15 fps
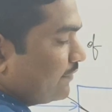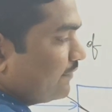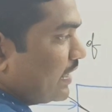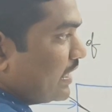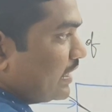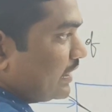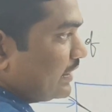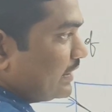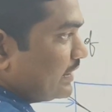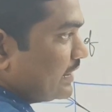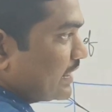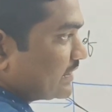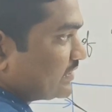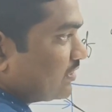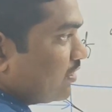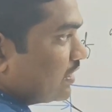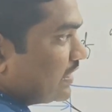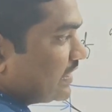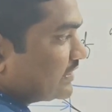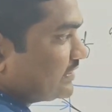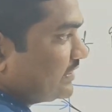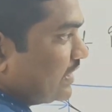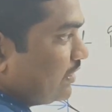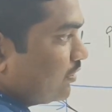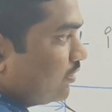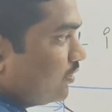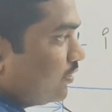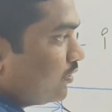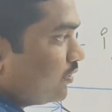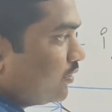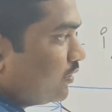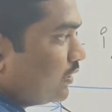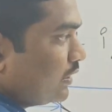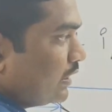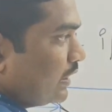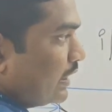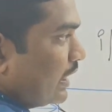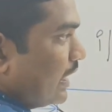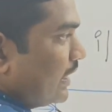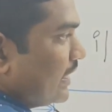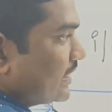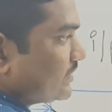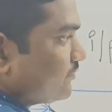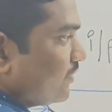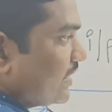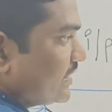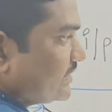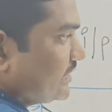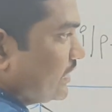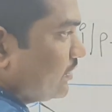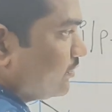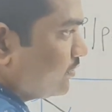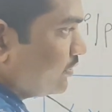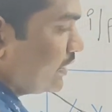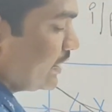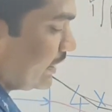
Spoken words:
when S0 is 0 and S1 is 0,